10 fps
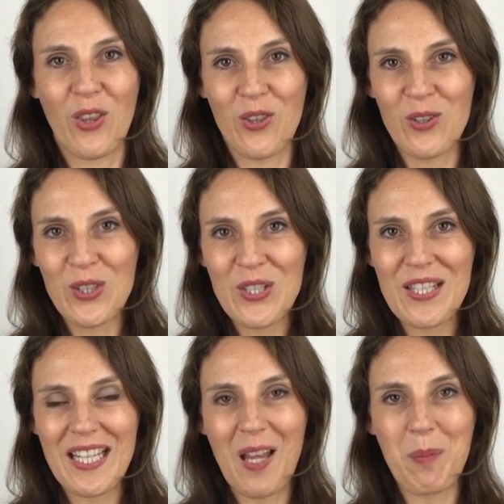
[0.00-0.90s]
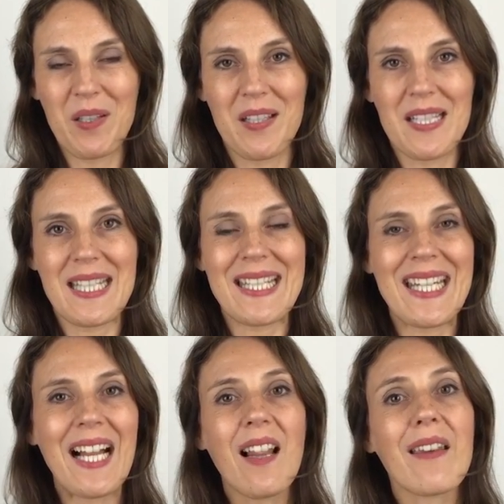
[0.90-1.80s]
The third step is
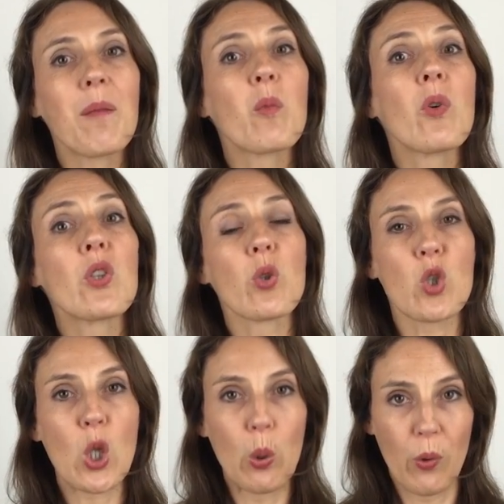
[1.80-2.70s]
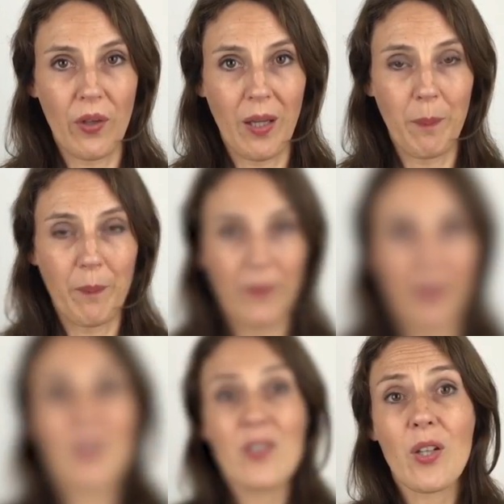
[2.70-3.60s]
tell them what you told them.
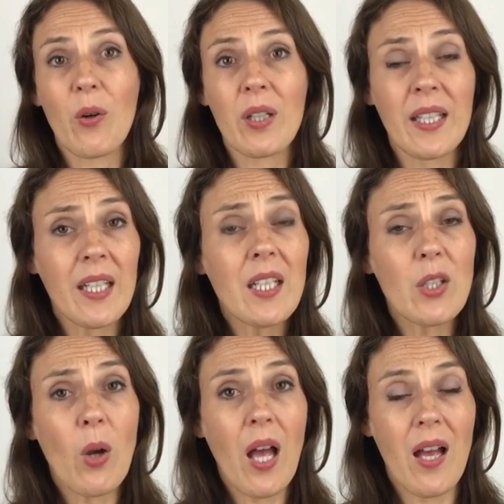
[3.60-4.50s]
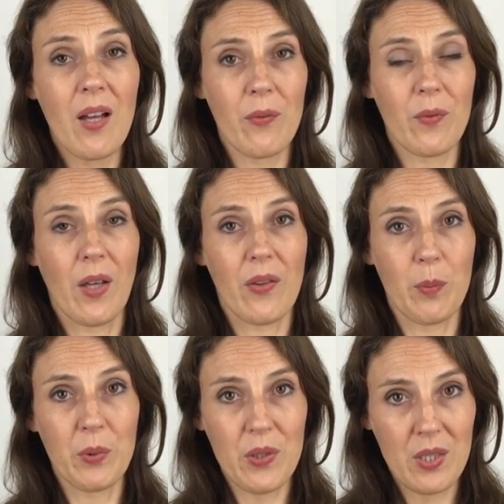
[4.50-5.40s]
So here you
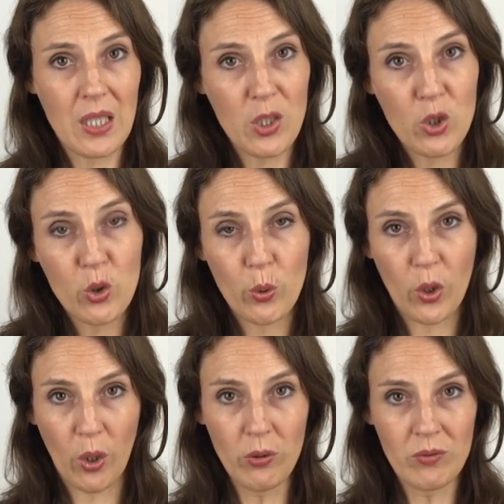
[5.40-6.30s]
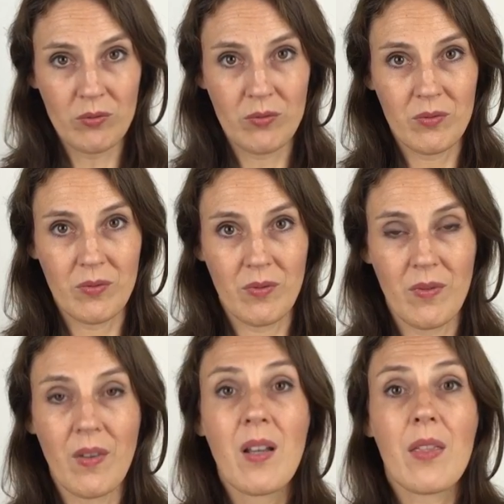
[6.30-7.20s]
have the presentation to go,
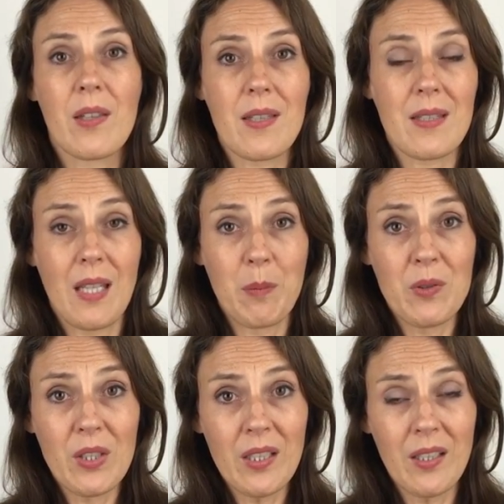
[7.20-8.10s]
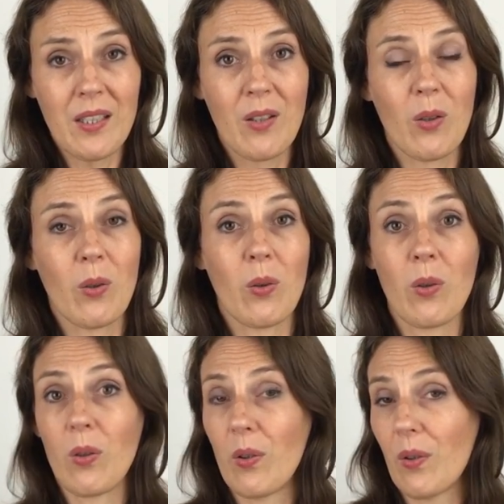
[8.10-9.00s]
the summary
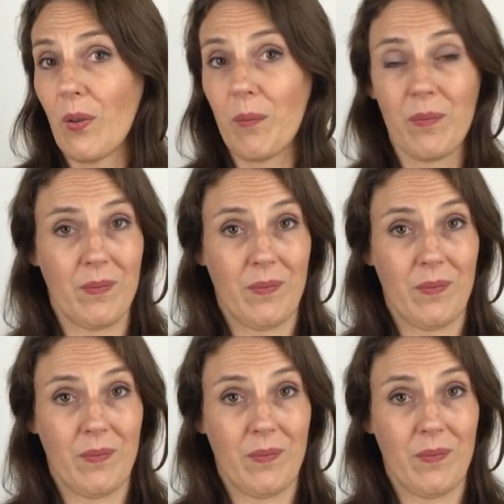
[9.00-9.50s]
or